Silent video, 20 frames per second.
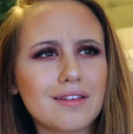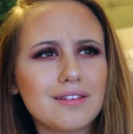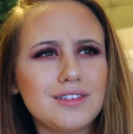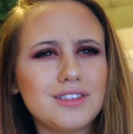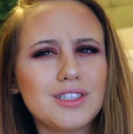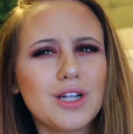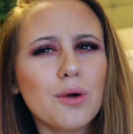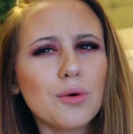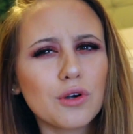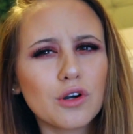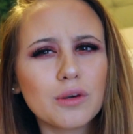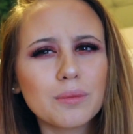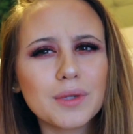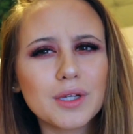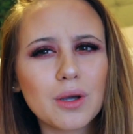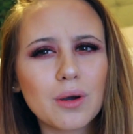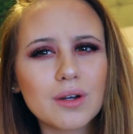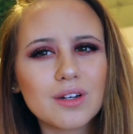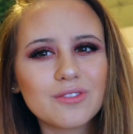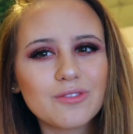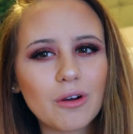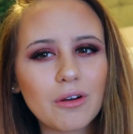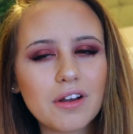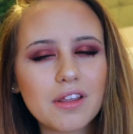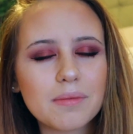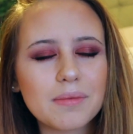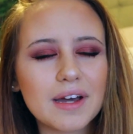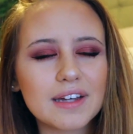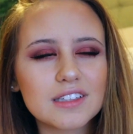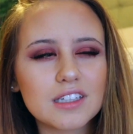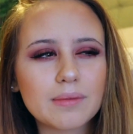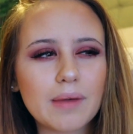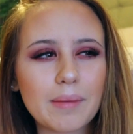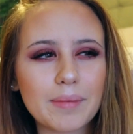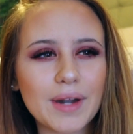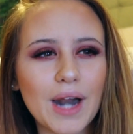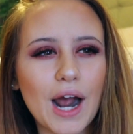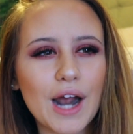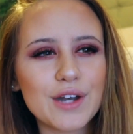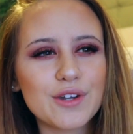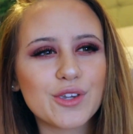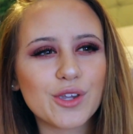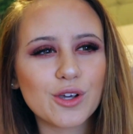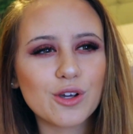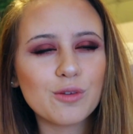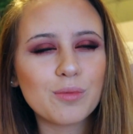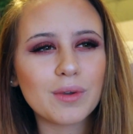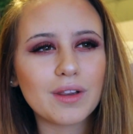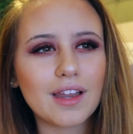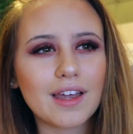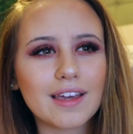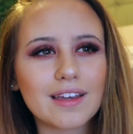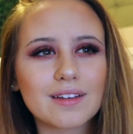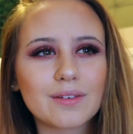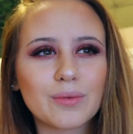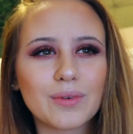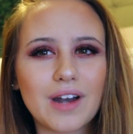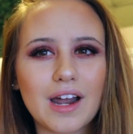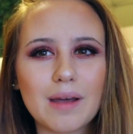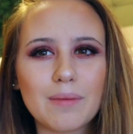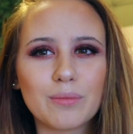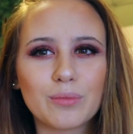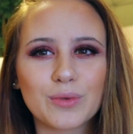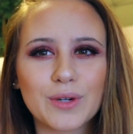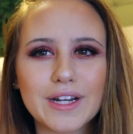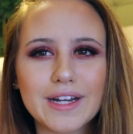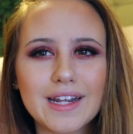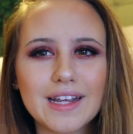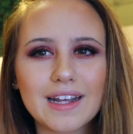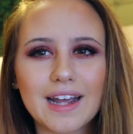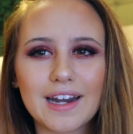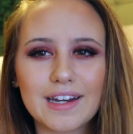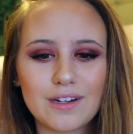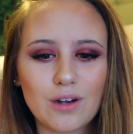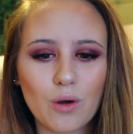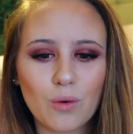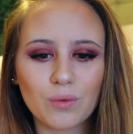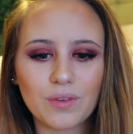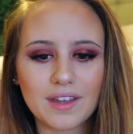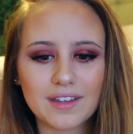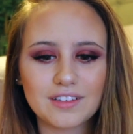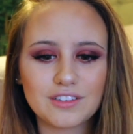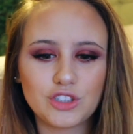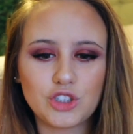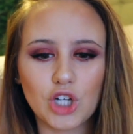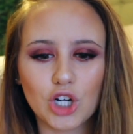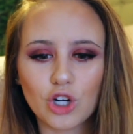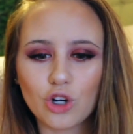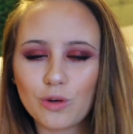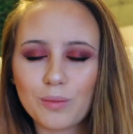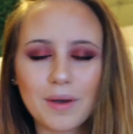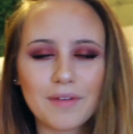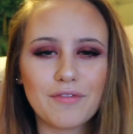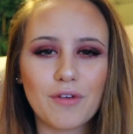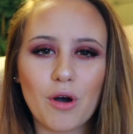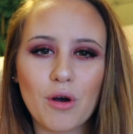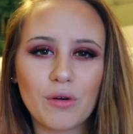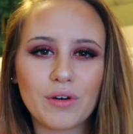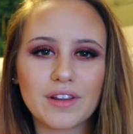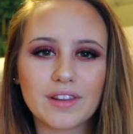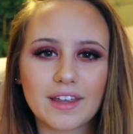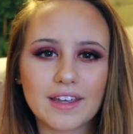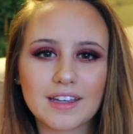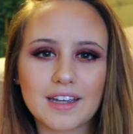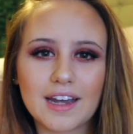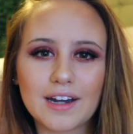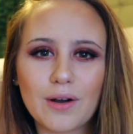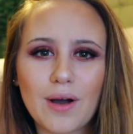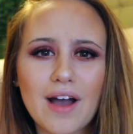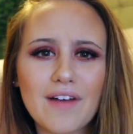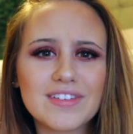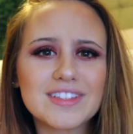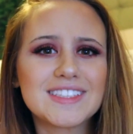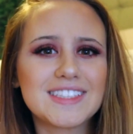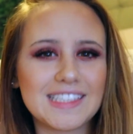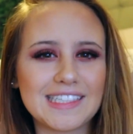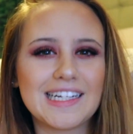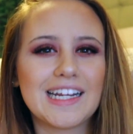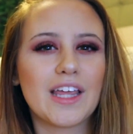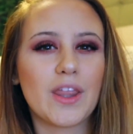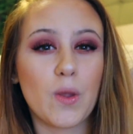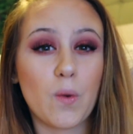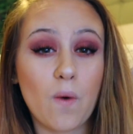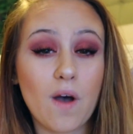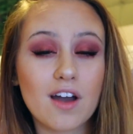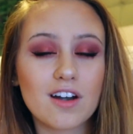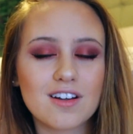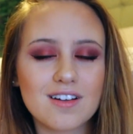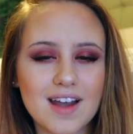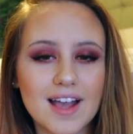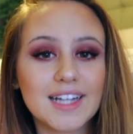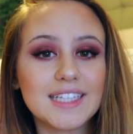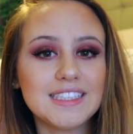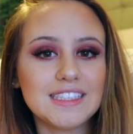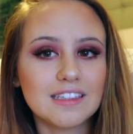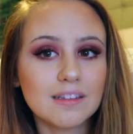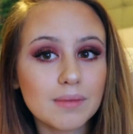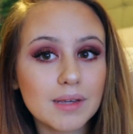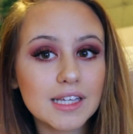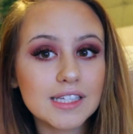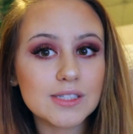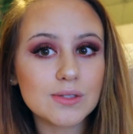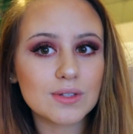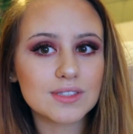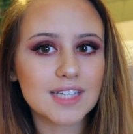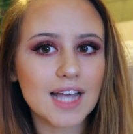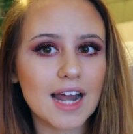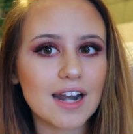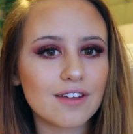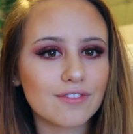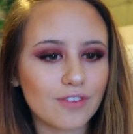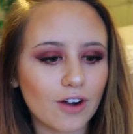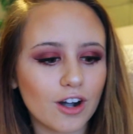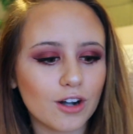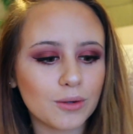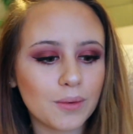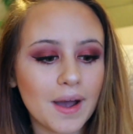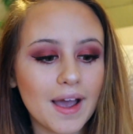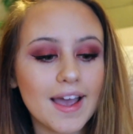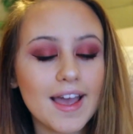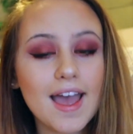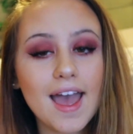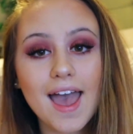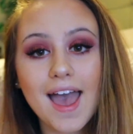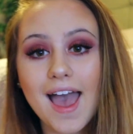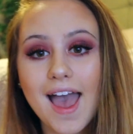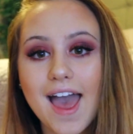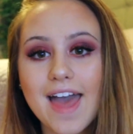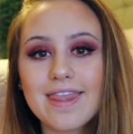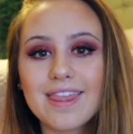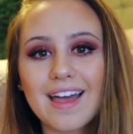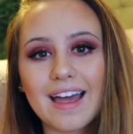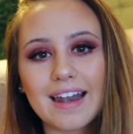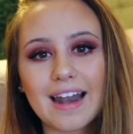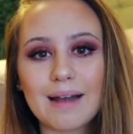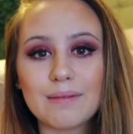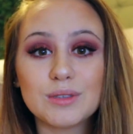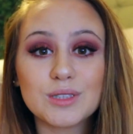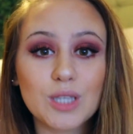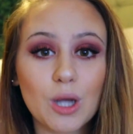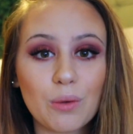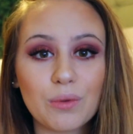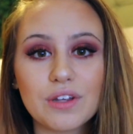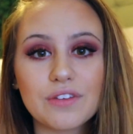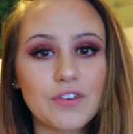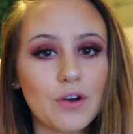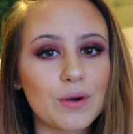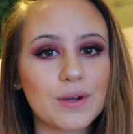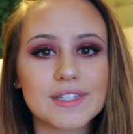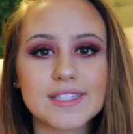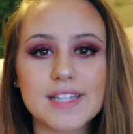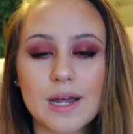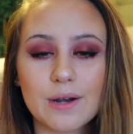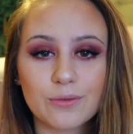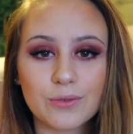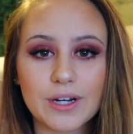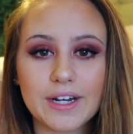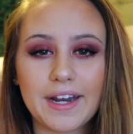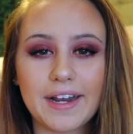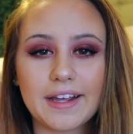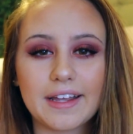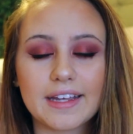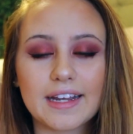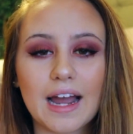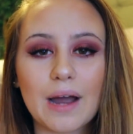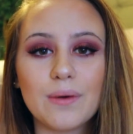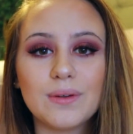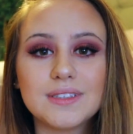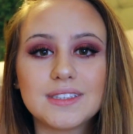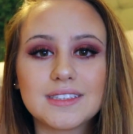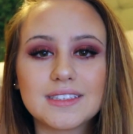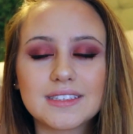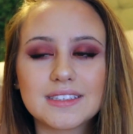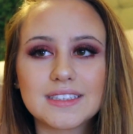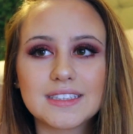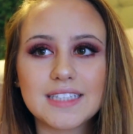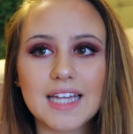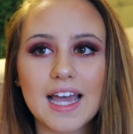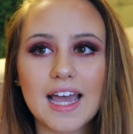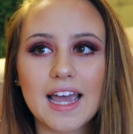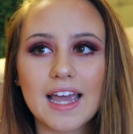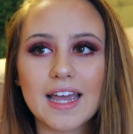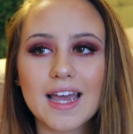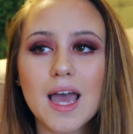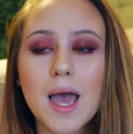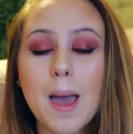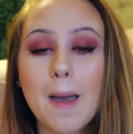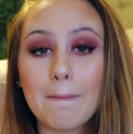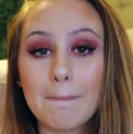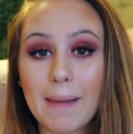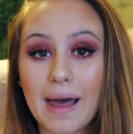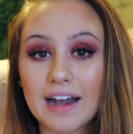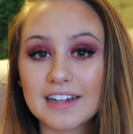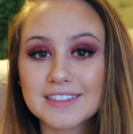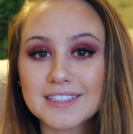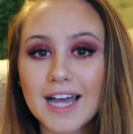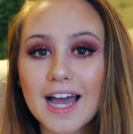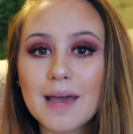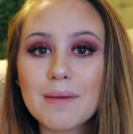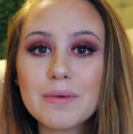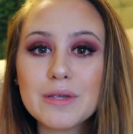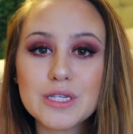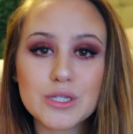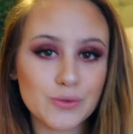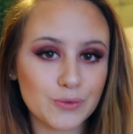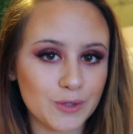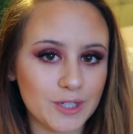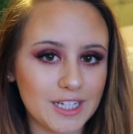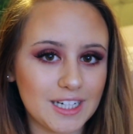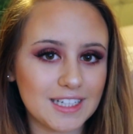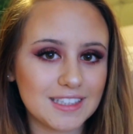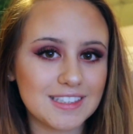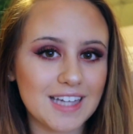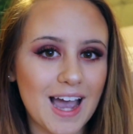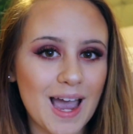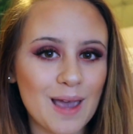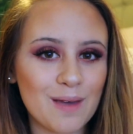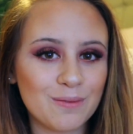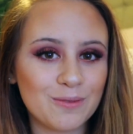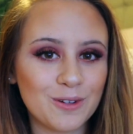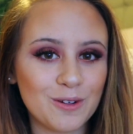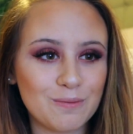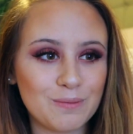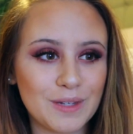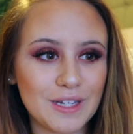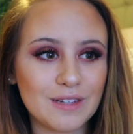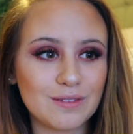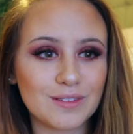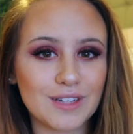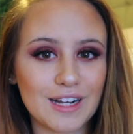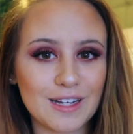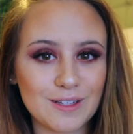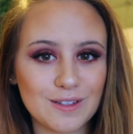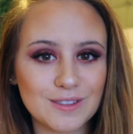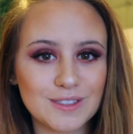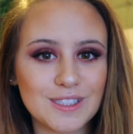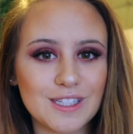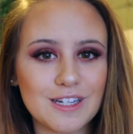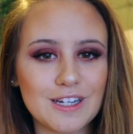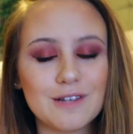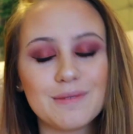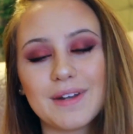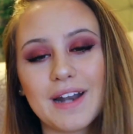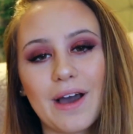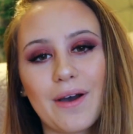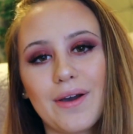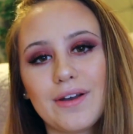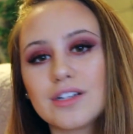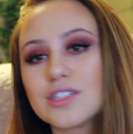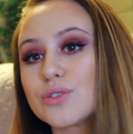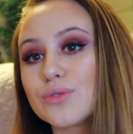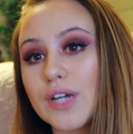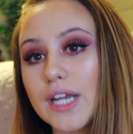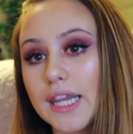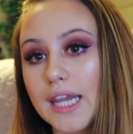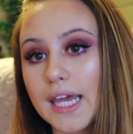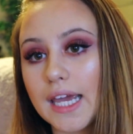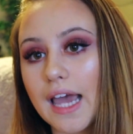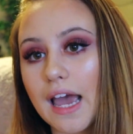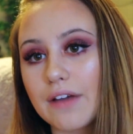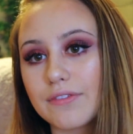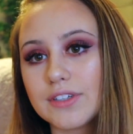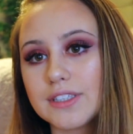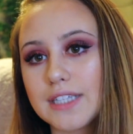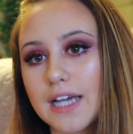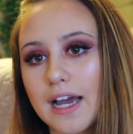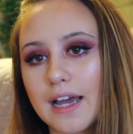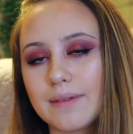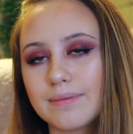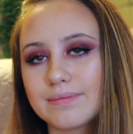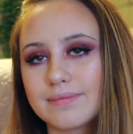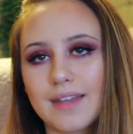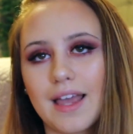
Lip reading: you don't normally go on your phone in the bathtub. I mean, I do, but like when I'm reading, I don't like juggle my phone, and like I don't have it sitting in the water next to me, so it's kind of far away. And then I'm just only focused on reading. Like I would say bath time is reading time for me, what I used to do, but now I just read like every time,